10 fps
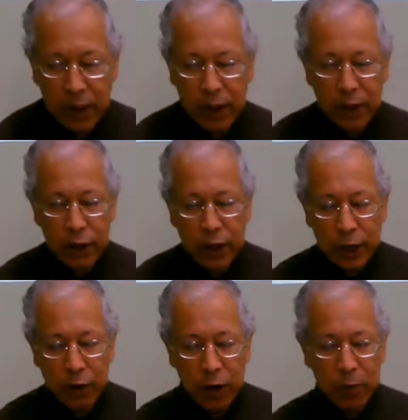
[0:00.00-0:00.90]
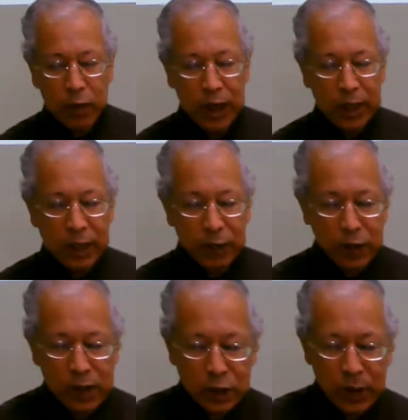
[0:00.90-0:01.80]
The general objective
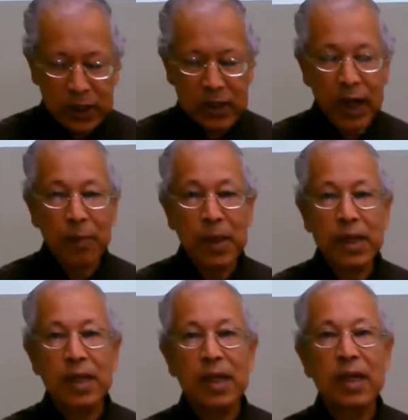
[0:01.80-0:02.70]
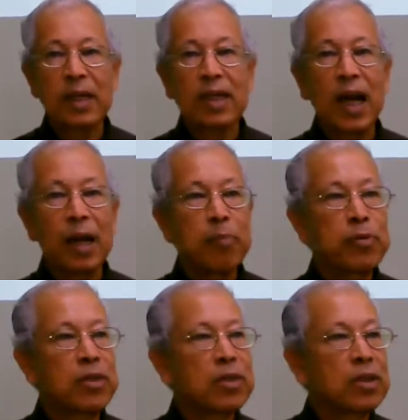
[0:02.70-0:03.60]
is to examine
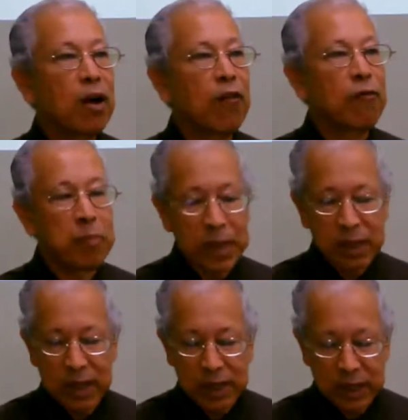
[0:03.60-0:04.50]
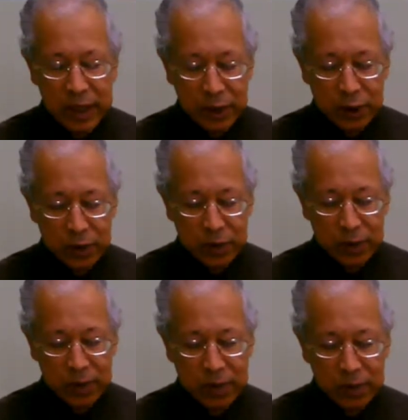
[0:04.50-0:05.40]
types of business
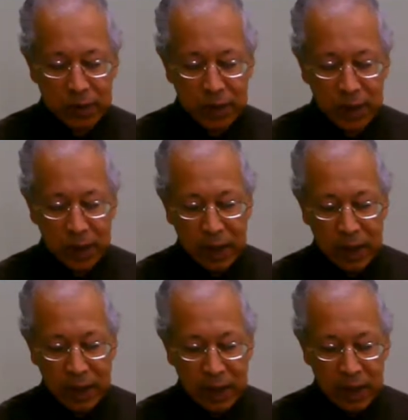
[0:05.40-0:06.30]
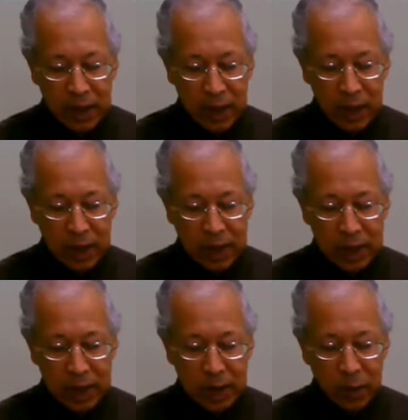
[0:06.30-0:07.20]
letters. And
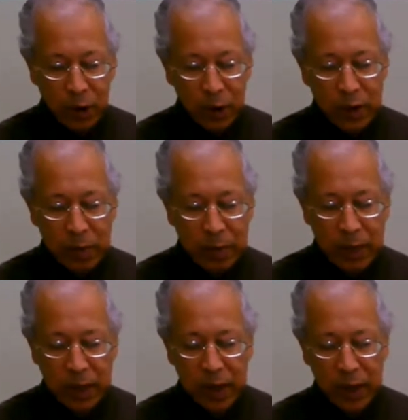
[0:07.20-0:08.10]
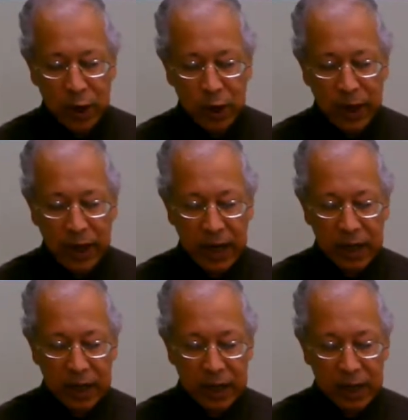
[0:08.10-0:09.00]
we're going to be looking
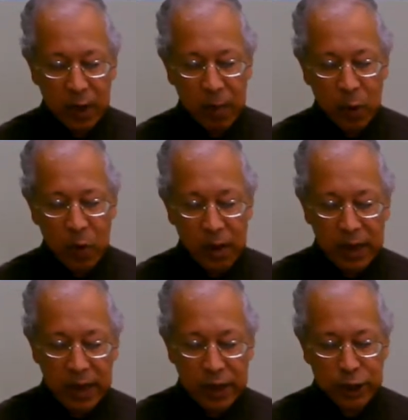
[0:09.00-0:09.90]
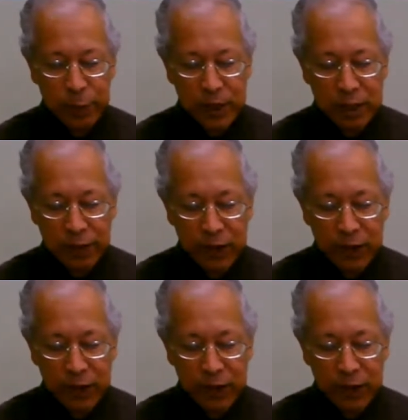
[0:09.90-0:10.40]
at number one in the specific